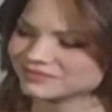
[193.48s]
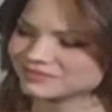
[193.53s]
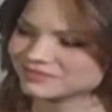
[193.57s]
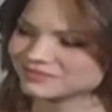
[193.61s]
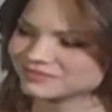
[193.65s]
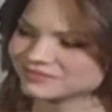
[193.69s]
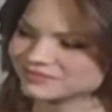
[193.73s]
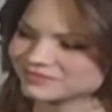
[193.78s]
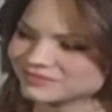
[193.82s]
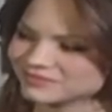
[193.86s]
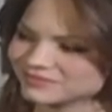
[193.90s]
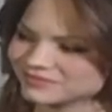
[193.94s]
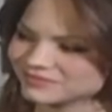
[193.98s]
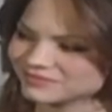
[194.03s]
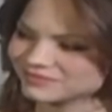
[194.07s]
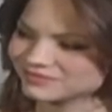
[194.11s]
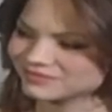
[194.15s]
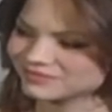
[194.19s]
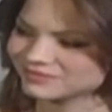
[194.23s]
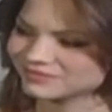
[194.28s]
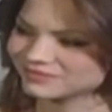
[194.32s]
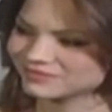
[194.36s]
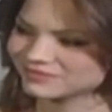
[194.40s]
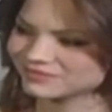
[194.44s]

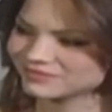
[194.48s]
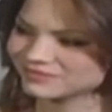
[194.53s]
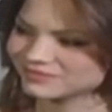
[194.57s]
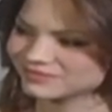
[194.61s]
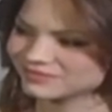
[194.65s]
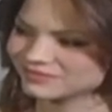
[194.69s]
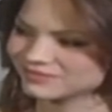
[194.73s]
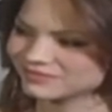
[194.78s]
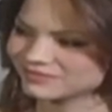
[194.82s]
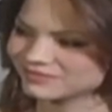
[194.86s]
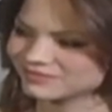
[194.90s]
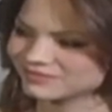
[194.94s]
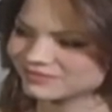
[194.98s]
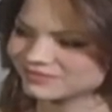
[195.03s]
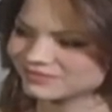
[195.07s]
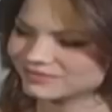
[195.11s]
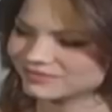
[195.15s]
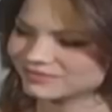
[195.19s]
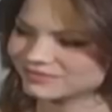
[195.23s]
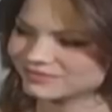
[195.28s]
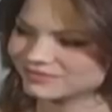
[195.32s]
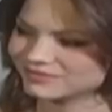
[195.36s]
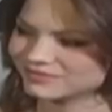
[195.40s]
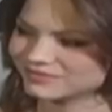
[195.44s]

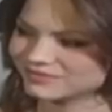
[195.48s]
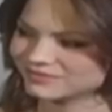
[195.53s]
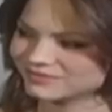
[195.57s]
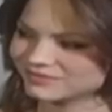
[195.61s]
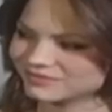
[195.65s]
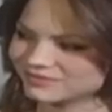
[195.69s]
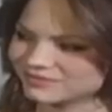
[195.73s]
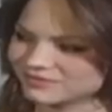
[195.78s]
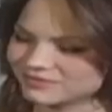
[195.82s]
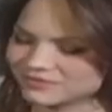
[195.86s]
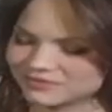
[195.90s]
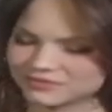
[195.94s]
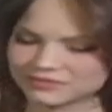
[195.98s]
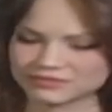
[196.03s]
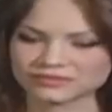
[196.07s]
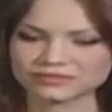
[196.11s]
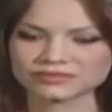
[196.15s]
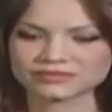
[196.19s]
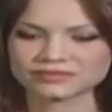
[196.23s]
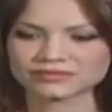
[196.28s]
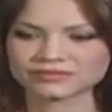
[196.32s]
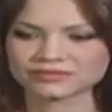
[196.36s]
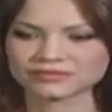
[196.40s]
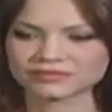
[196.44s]

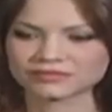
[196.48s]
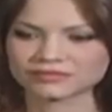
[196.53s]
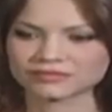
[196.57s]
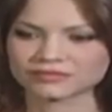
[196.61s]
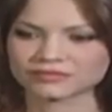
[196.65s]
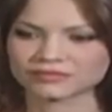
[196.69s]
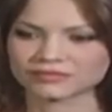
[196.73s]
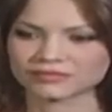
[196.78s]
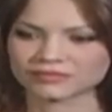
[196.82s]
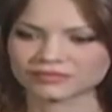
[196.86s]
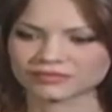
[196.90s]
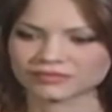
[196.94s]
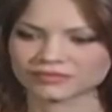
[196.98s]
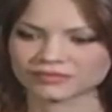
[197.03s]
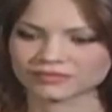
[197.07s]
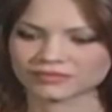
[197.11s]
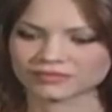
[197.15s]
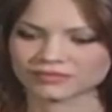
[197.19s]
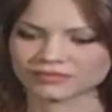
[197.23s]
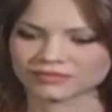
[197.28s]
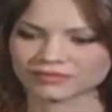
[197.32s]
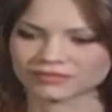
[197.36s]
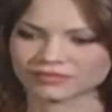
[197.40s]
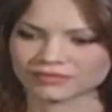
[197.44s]

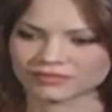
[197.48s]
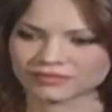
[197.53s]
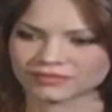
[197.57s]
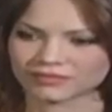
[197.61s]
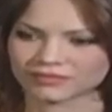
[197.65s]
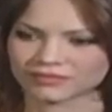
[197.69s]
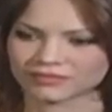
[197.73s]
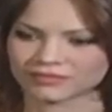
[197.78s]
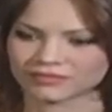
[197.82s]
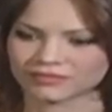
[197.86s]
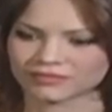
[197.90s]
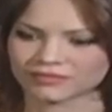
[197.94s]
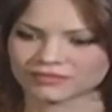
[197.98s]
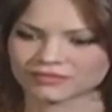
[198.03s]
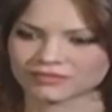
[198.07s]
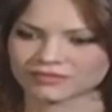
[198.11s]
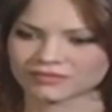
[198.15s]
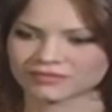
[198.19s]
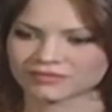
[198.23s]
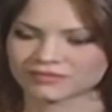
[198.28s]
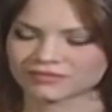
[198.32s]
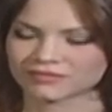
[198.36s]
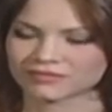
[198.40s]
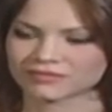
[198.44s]

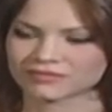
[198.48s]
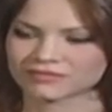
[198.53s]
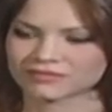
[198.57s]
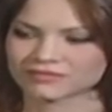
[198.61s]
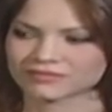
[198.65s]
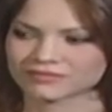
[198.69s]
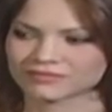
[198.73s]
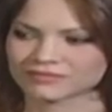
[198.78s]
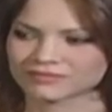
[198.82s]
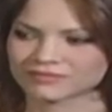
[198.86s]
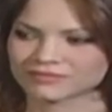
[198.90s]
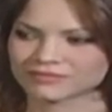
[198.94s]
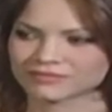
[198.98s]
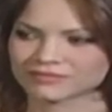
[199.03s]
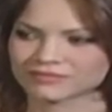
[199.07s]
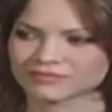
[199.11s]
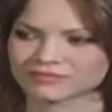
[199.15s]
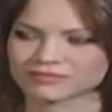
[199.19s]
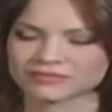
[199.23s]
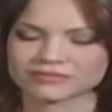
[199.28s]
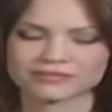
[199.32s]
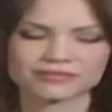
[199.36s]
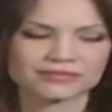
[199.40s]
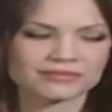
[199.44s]

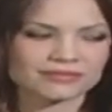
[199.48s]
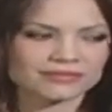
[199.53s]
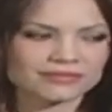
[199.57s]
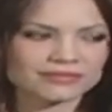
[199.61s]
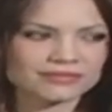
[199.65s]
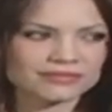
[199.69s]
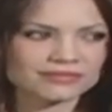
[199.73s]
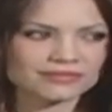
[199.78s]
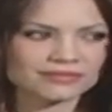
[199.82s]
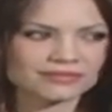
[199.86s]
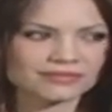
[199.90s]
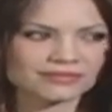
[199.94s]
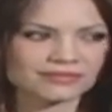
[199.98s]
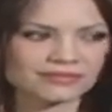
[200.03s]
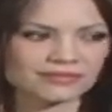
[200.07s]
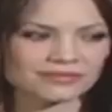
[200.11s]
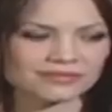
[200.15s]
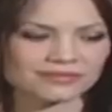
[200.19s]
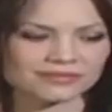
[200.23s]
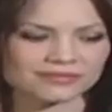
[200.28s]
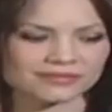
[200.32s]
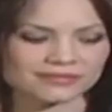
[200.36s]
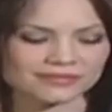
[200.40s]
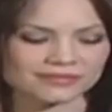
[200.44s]

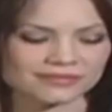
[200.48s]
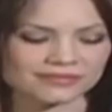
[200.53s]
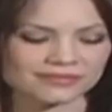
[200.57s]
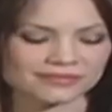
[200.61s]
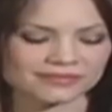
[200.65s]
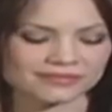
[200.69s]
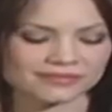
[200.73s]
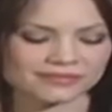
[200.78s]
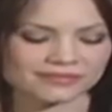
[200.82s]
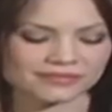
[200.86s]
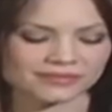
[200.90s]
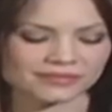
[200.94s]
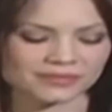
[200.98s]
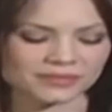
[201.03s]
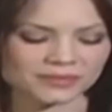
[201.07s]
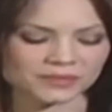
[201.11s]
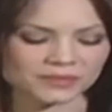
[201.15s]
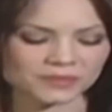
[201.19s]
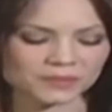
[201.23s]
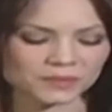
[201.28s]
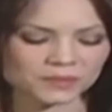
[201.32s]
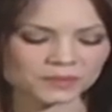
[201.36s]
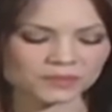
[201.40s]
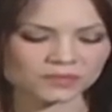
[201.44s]

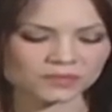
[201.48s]
(silent)